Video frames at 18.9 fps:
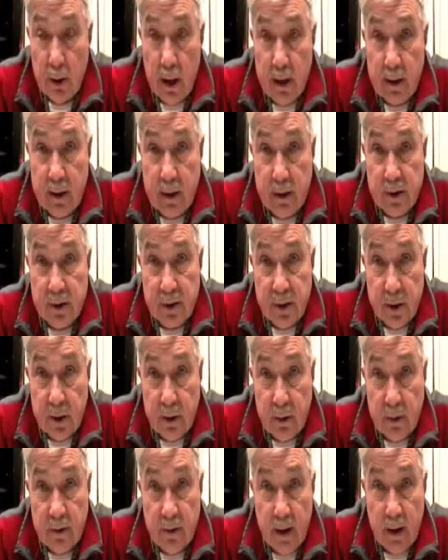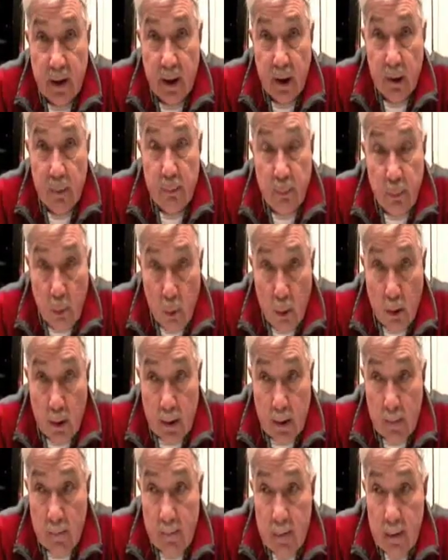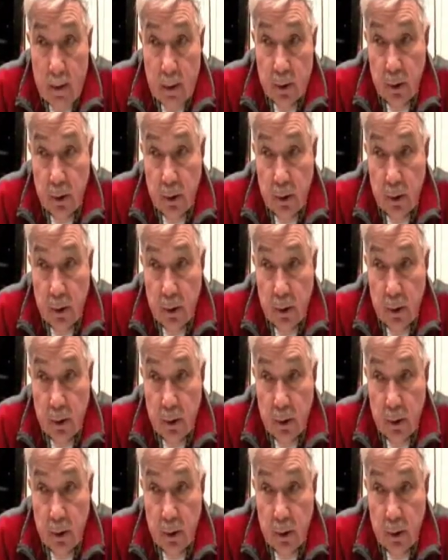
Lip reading: you're not considered then unemployed.